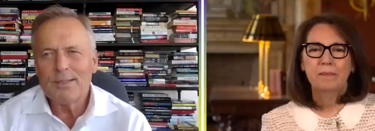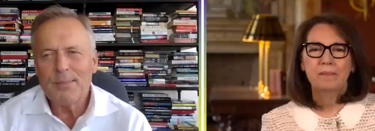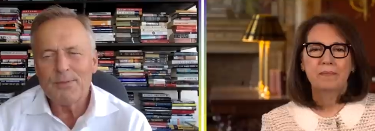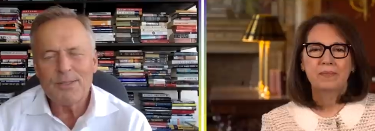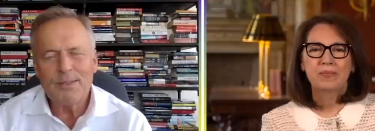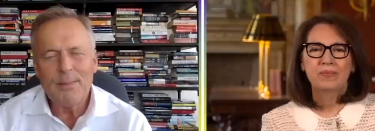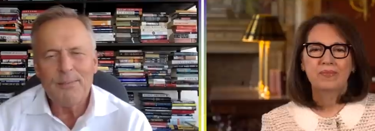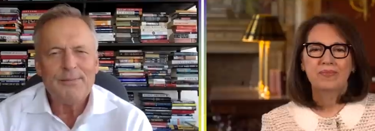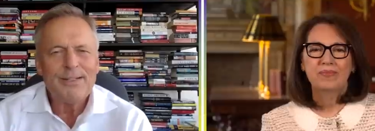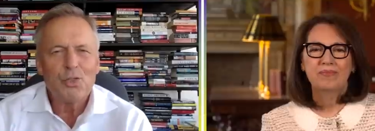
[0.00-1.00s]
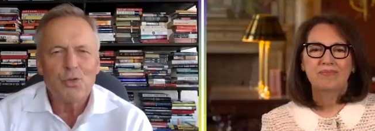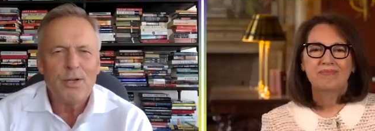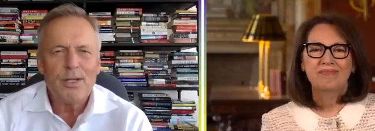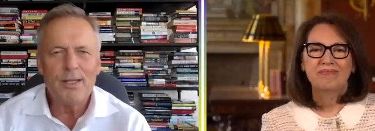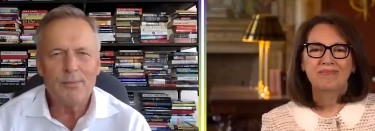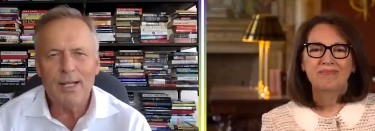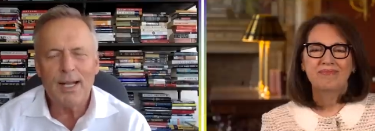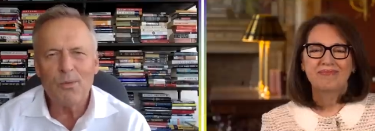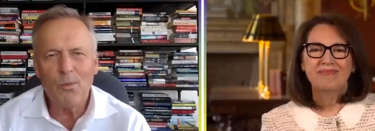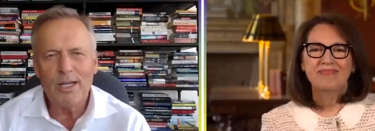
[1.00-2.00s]
Speaker 1: I'm still, I'm living a dream that I
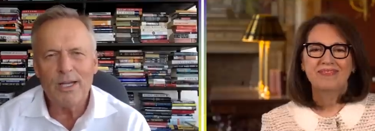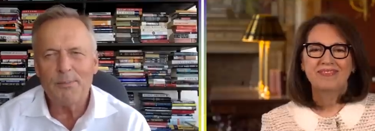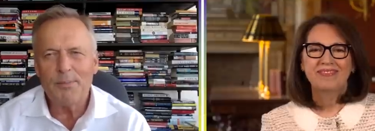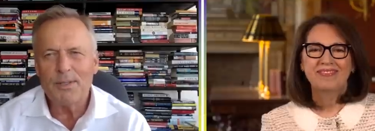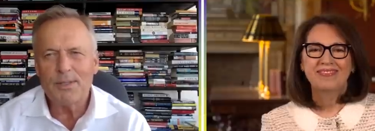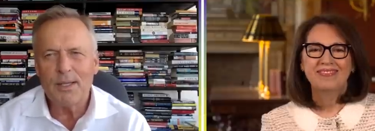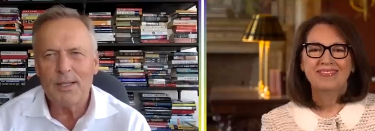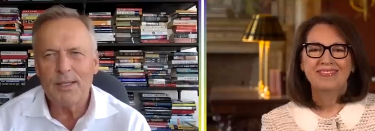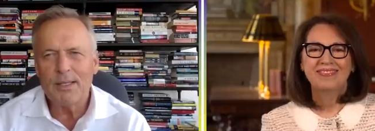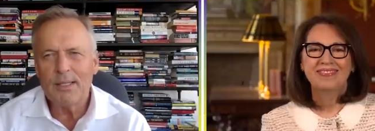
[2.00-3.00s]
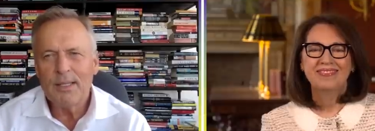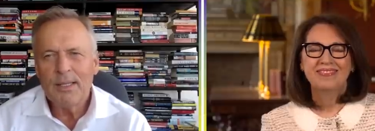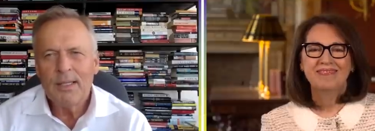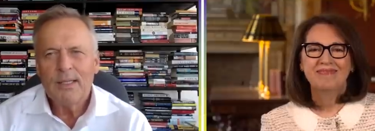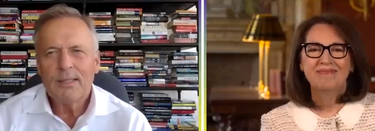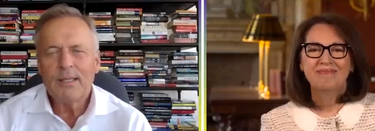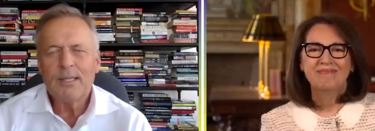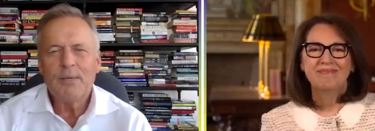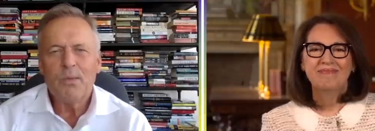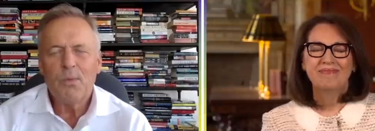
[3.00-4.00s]
can wake up each day and think
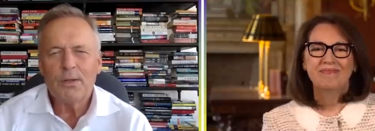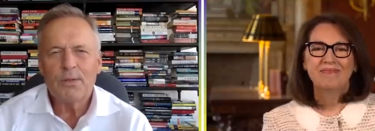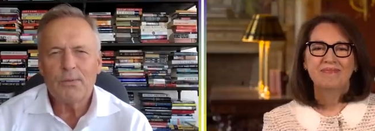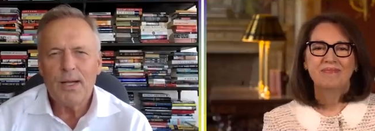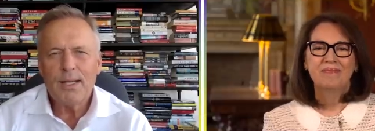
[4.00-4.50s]
about what to write